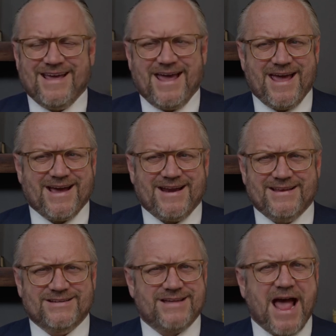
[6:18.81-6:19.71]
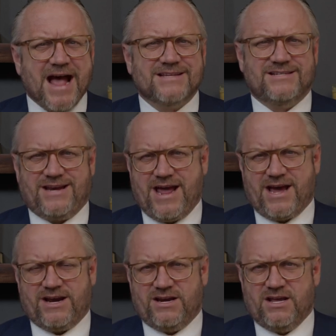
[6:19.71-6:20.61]
and it just hasn't
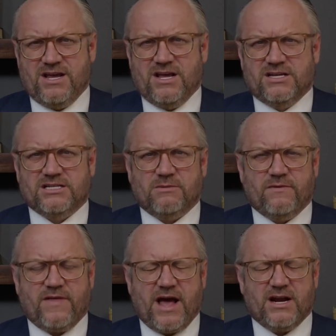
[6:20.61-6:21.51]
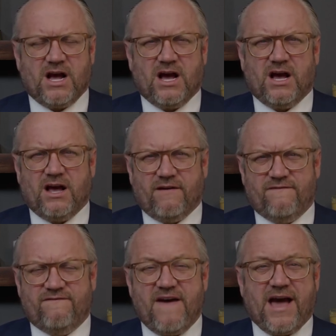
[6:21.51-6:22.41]
had some of that uh,
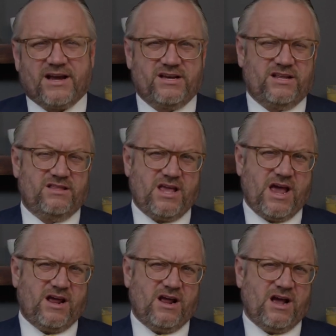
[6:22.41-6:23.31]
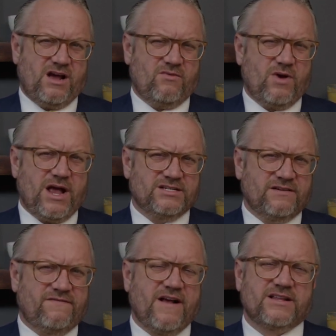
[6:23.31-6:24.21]
effect that uh, has
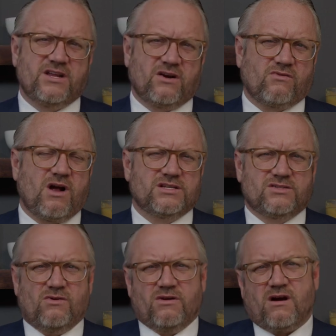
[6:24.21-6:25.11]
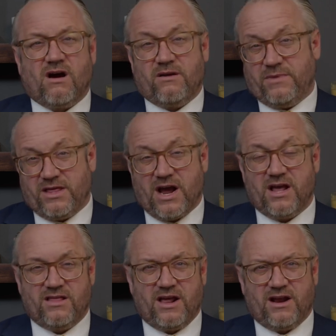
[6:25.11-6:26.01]
infected across the whole economy
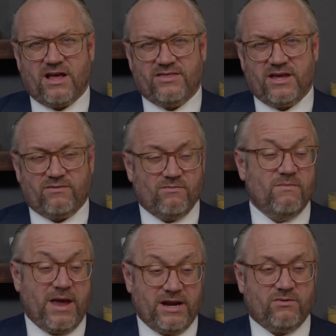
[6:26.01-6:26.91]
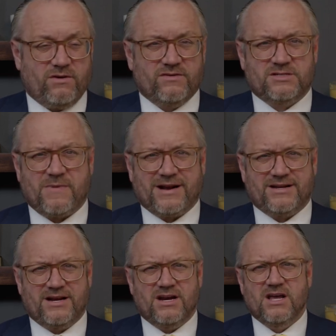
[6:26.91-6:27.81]
that, that I think many would have
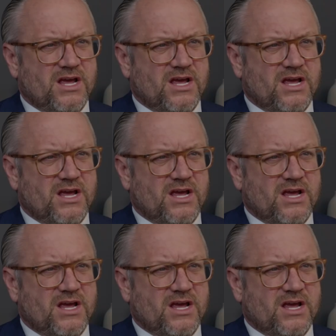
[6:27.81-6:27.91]
expected.